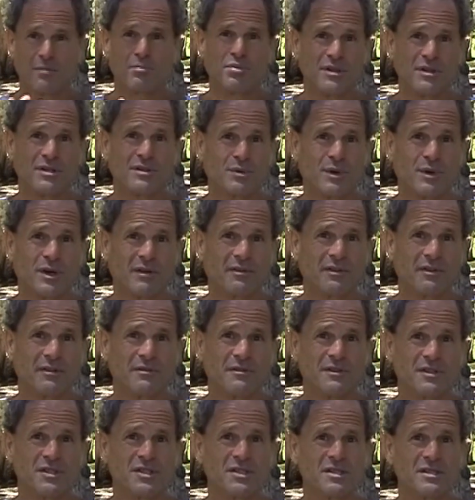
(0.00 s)
B12
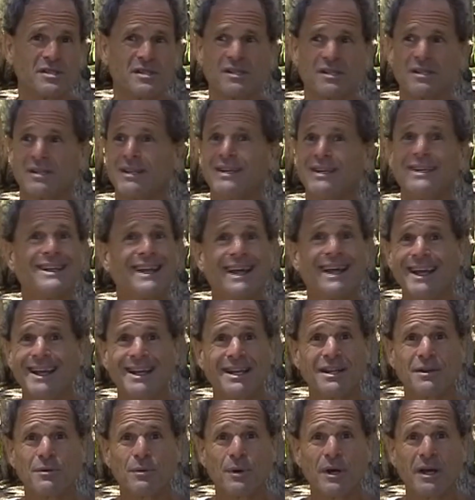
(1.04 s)
deficiency in
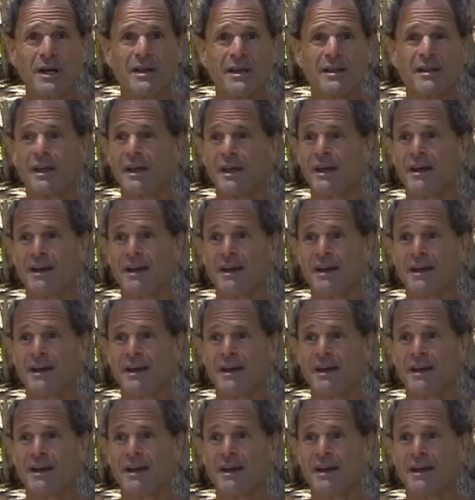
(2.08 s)
any way.